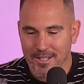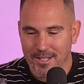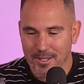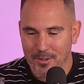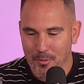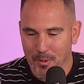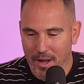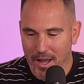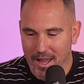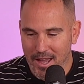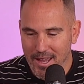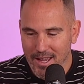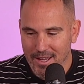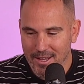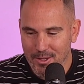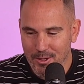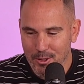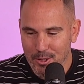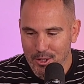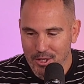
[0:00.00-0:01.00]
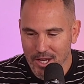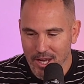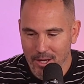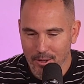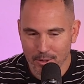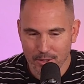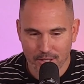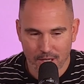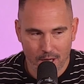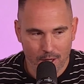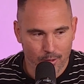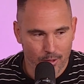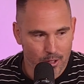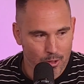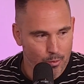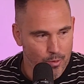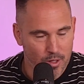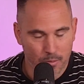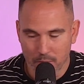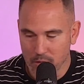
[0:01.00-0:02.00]
This is where you share your
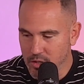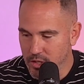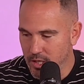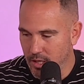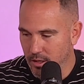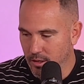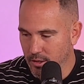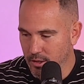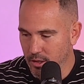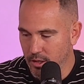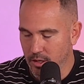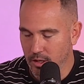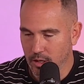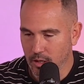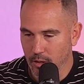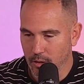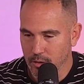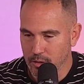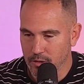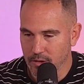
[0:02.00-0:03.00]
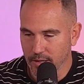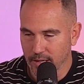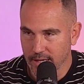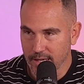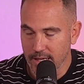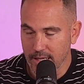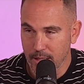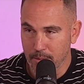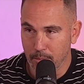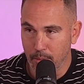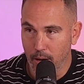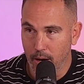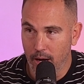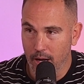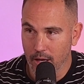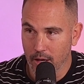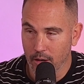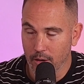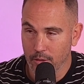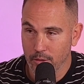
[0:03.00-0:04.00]
secrets with Michelle. You can go to the link in the
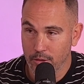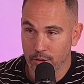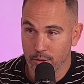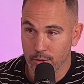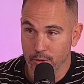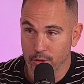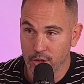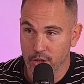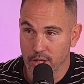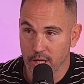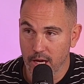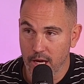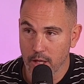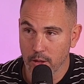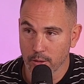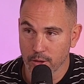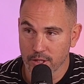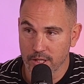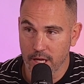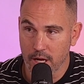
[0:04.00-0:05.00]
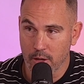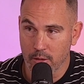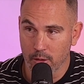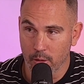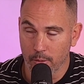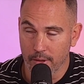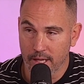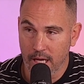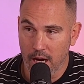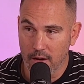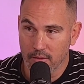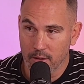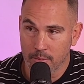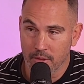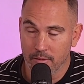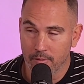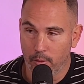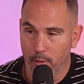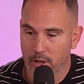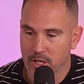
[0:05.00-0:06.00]
bio to share your secret. We cover
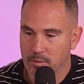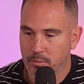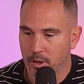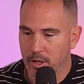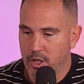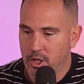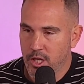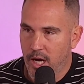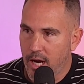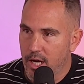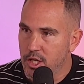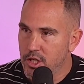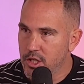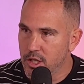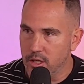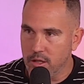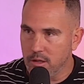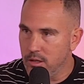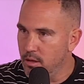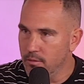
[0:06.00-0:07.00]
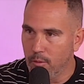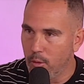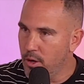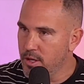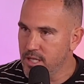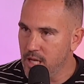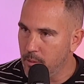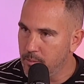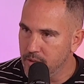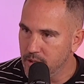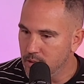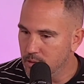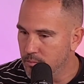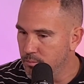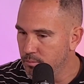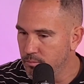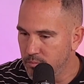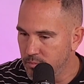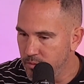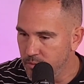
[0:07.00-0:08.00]
up your voice by changing your voice up in
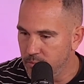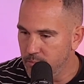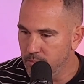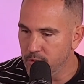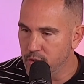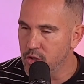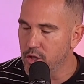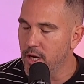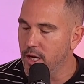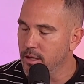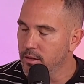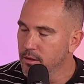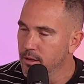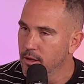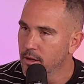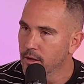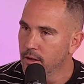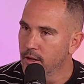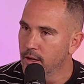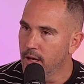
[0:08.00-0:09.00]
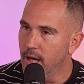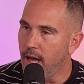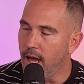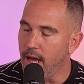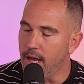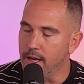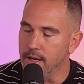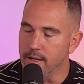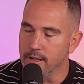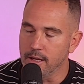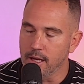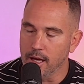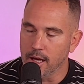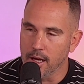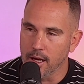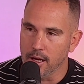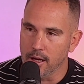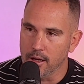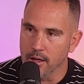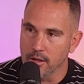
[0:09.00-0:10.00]
the machine, mm. and
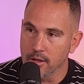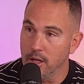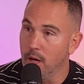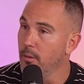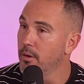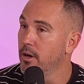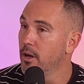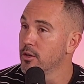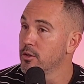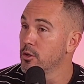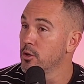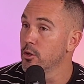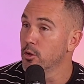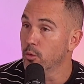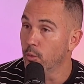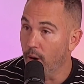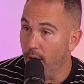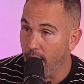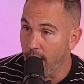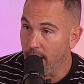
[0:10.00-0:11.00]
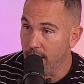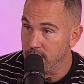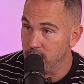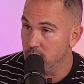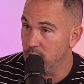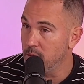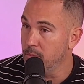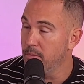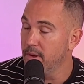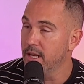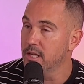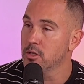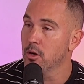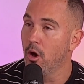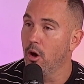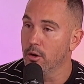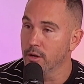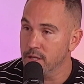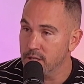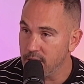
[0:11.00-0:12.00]
uh, no one knows who you are. So you can be as
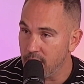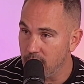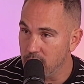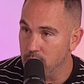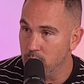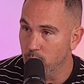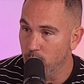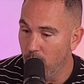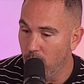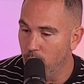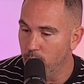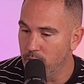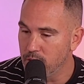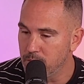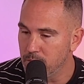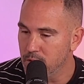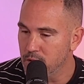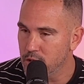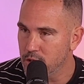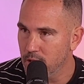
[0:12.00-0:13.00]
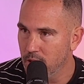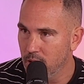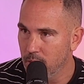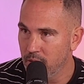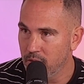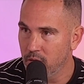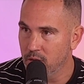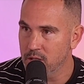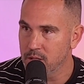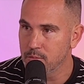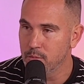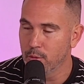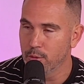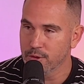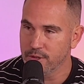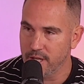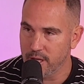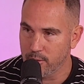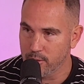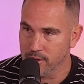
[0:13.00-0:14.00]
honest as you want with Michelle. And we've got some
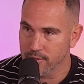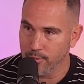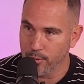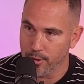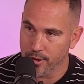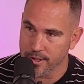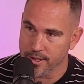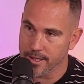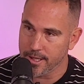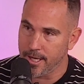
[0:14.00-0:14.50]
more secrets for you